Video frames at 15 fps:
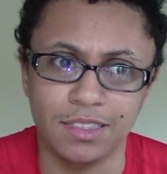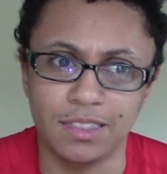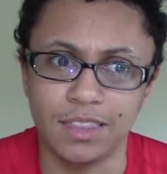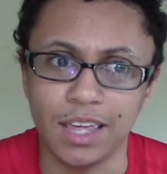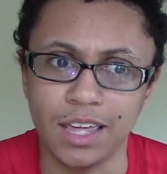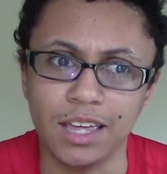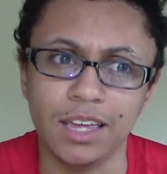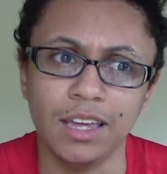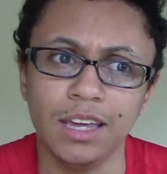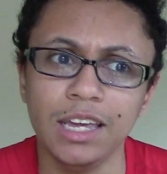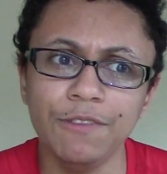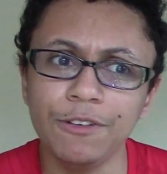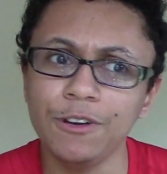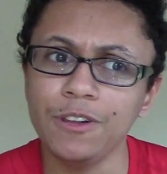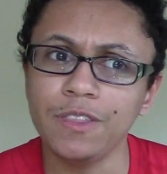They
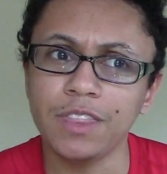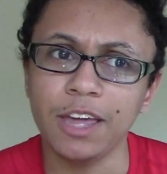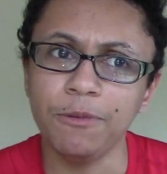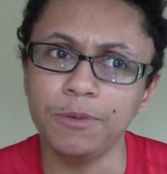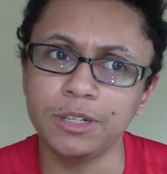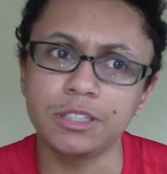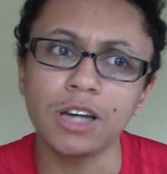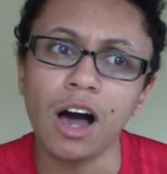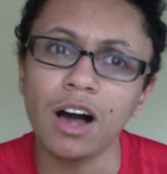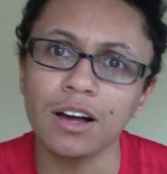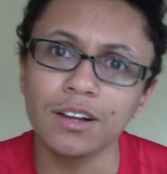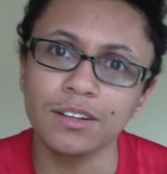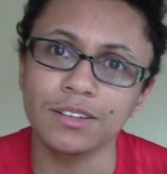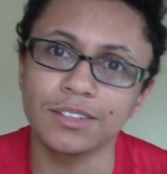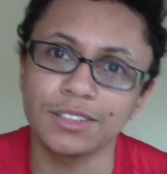would
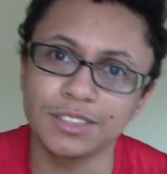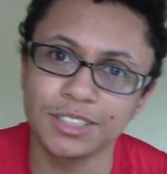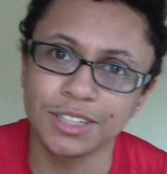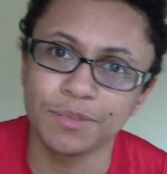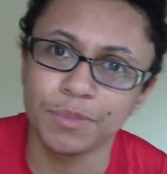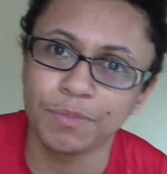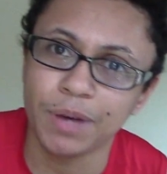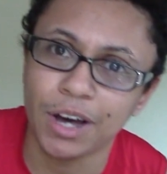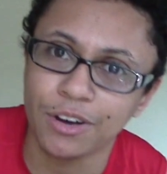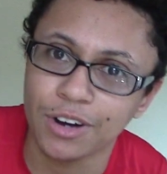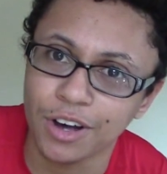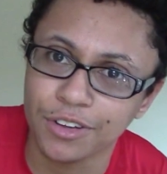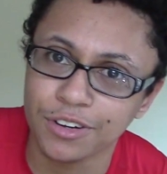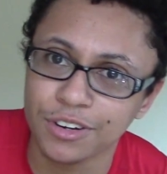talk some about